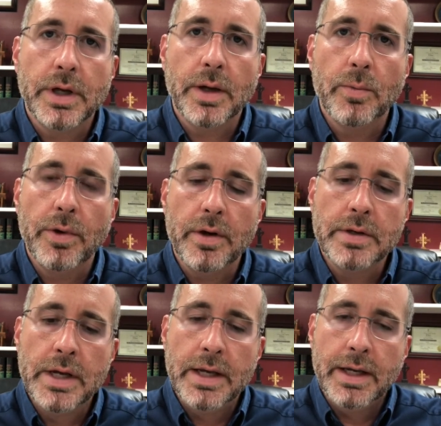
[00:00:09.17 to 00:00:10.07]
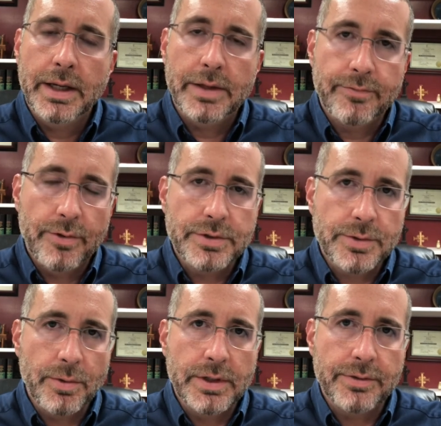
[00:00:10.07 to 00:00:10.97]
where in verse
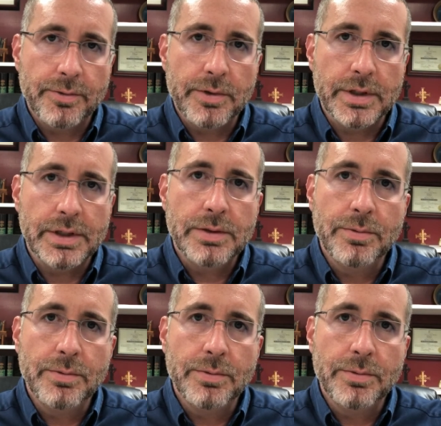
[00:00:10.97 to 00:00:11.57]
23,